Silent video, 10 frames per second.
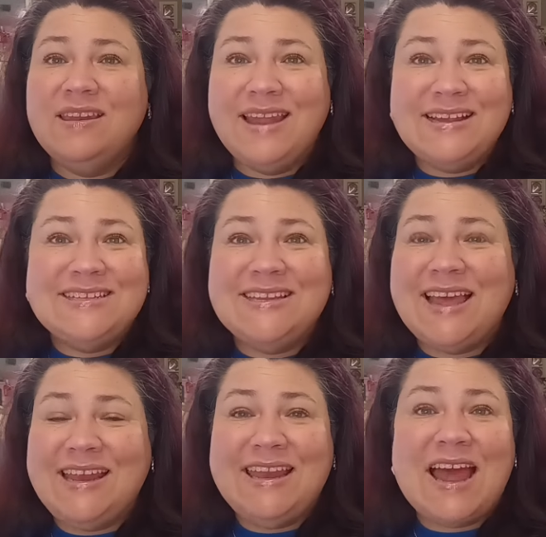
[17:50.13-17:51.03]

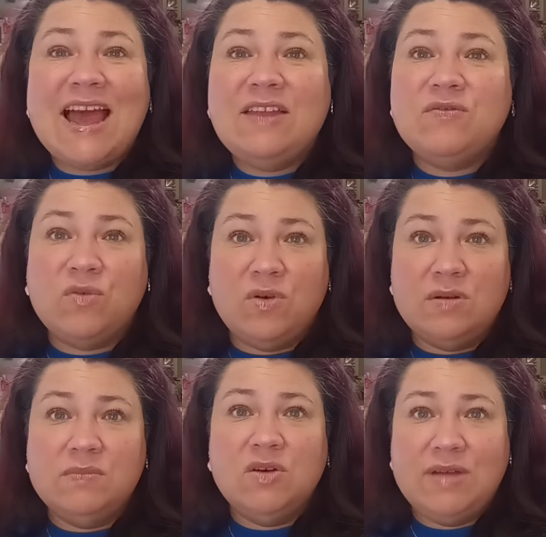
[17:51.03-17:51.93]
19.99 for
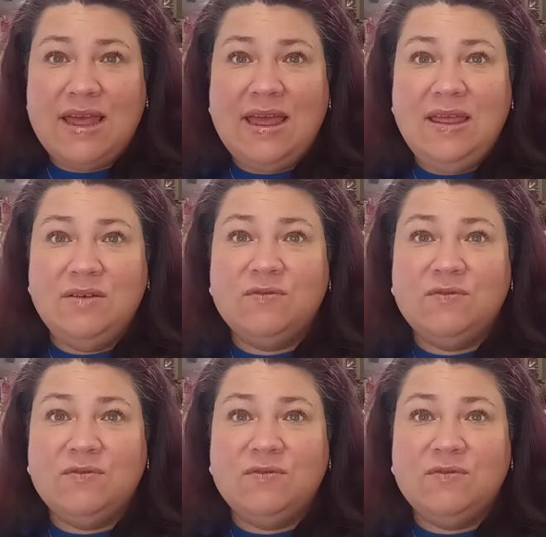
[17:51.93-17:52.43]
them, okay?